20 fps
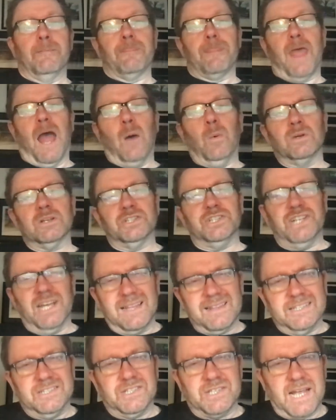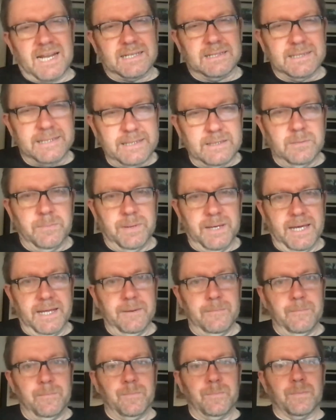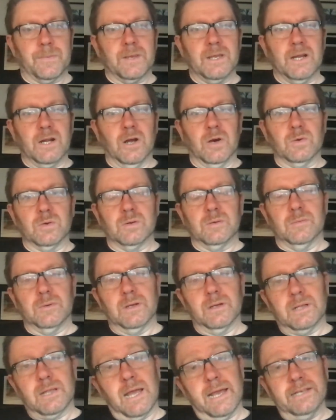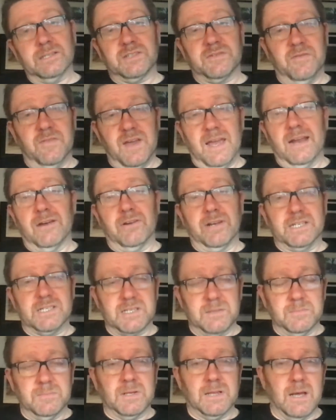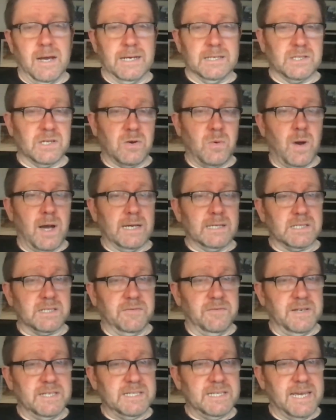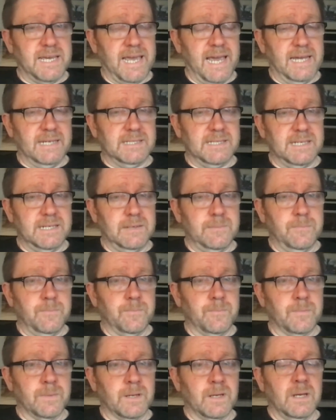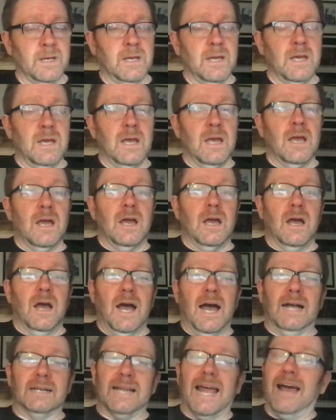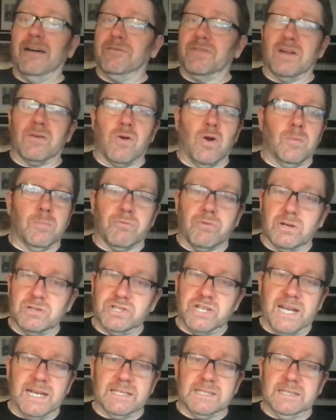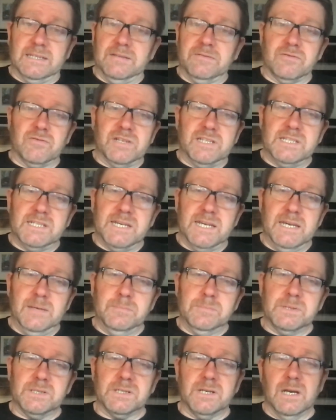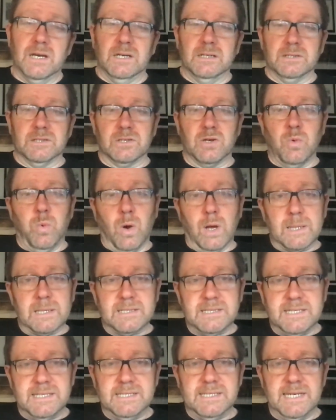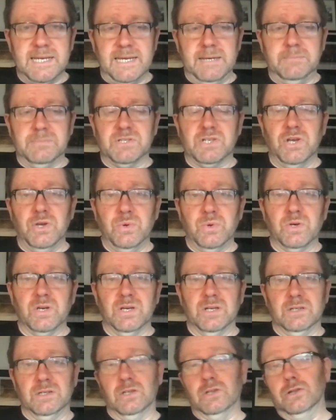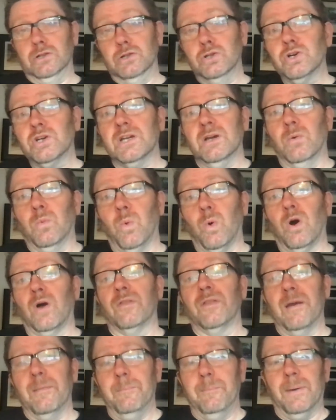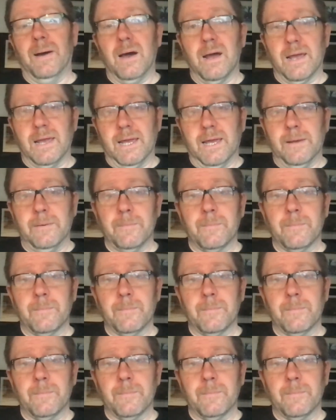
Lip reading: I want to challenge that a little bit. You know, clients vary. Some clients are quite sophisticated and have their own project delivery teams and quality teams who can look at what they're buying.